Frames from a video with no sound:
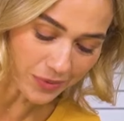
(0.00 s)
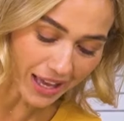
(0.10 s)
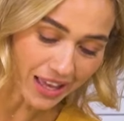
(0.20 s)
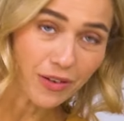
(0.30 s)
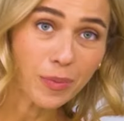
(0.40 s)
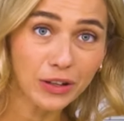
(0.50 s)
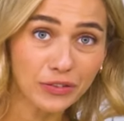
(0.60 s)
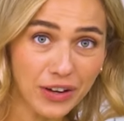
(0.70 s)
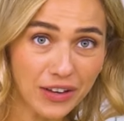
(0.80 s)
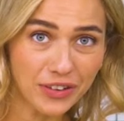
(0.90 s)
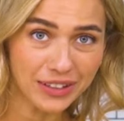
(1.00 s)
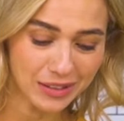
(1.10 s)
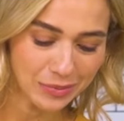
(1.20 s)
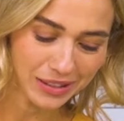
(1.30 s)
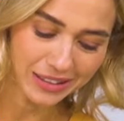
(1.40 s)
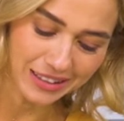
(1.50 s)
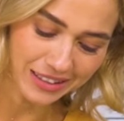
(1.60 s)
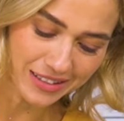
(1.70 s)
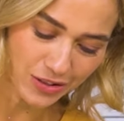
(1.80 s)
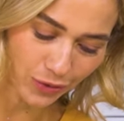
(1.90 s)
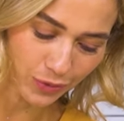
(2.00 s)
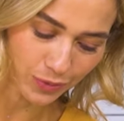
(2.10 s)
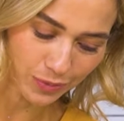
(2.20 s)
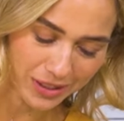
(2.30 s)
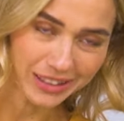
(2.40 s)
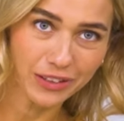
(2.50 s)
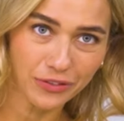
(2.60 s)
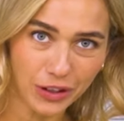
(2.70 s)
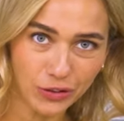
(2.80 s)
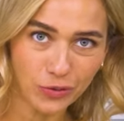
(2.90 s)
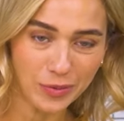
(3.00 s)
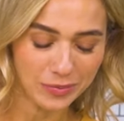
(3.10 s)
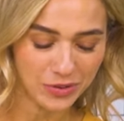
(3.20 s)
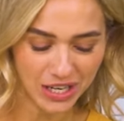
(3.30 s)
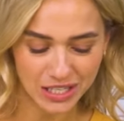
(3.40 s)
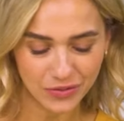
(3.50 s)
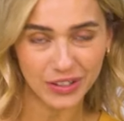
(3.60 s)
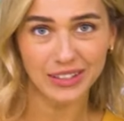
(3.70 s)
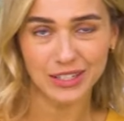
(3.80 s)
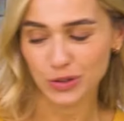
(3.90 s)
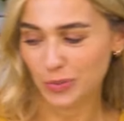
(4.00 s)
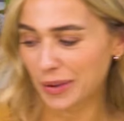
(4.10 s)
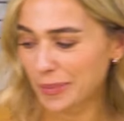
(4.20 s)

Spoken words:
I have about 500 milliliters of milk in front of me. I'm transferring this to my